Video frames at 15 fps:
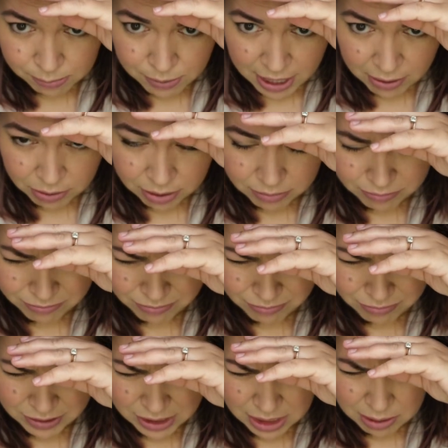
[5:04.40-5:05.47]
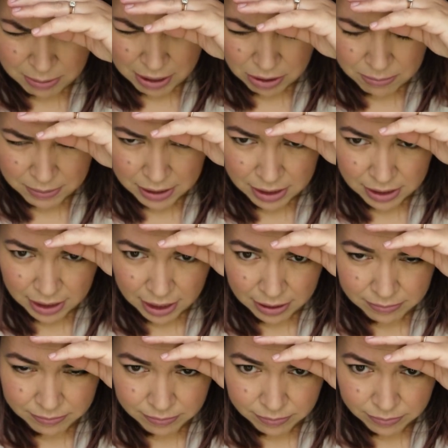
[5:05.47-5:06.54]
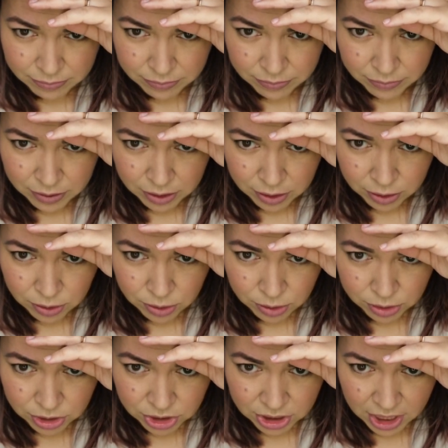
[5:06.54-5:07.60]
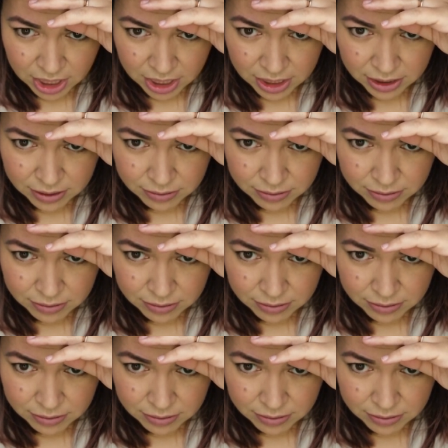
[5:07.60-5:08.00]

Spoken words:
power, is it the power button? Yeah. Cool shot.